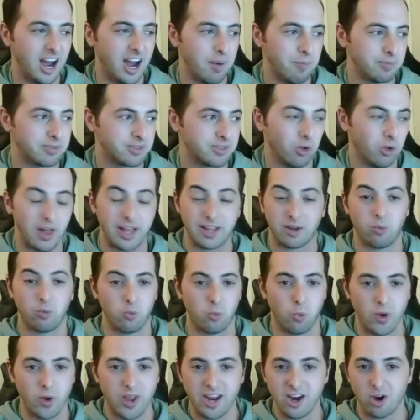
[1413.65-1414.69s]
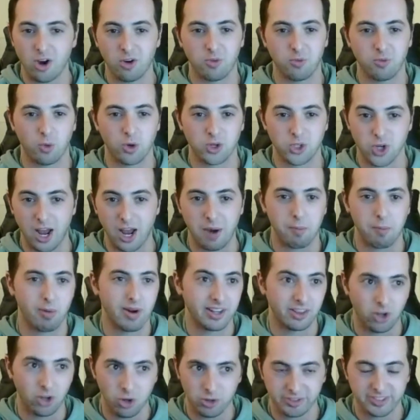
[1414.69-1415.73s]
So like we're trying to
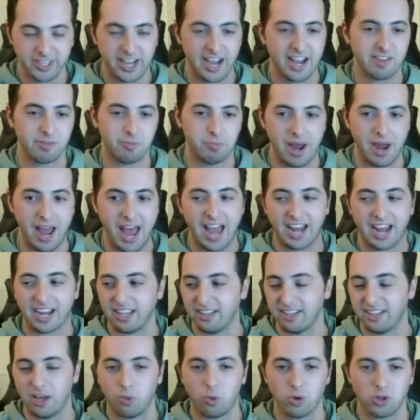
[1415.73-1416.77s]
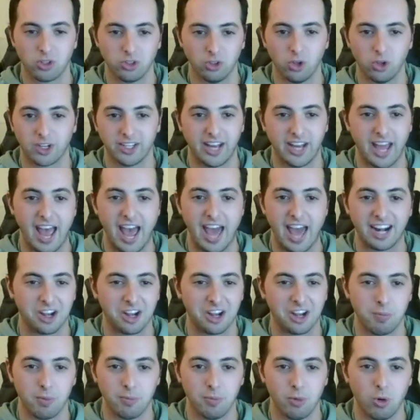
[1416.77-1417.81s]
bring those guys back, and then we're looking to add a
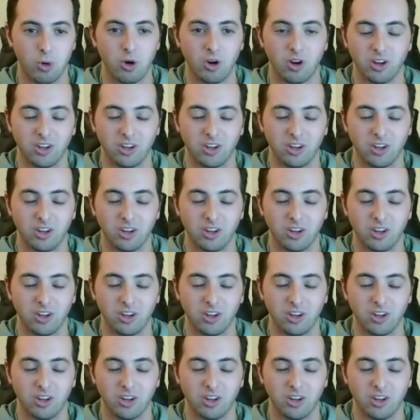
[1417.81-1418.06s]
couple more.